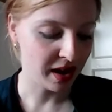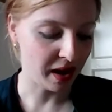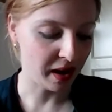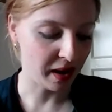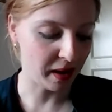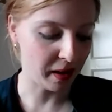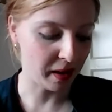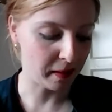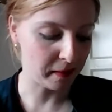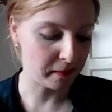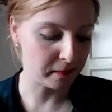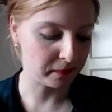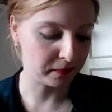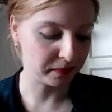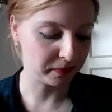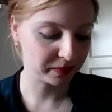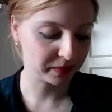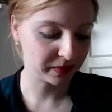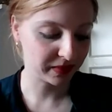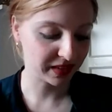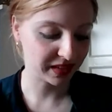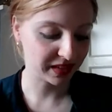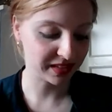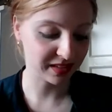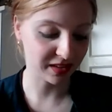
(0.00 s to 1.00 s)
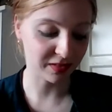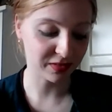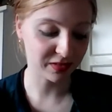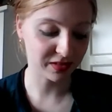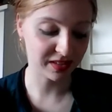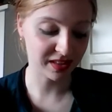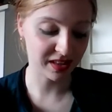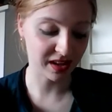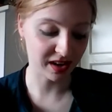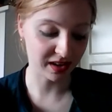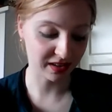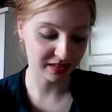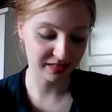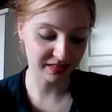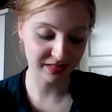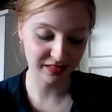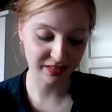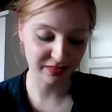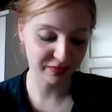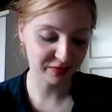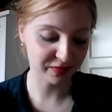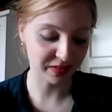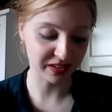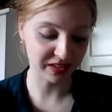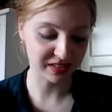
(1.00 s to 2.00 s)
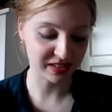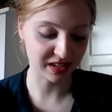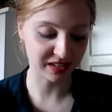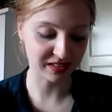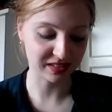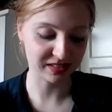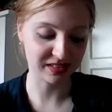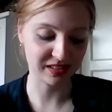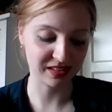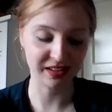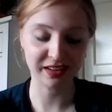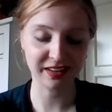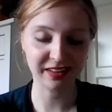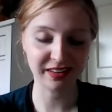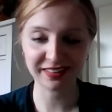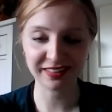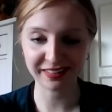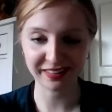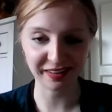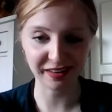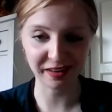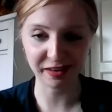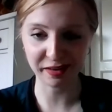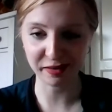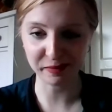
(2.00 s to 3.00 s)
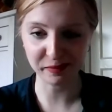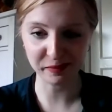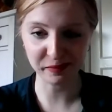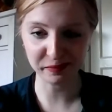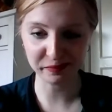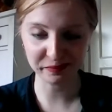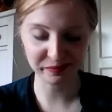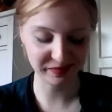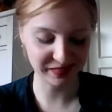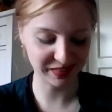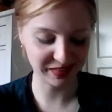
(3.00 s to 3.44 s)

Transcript: Um, and after that fantastic um,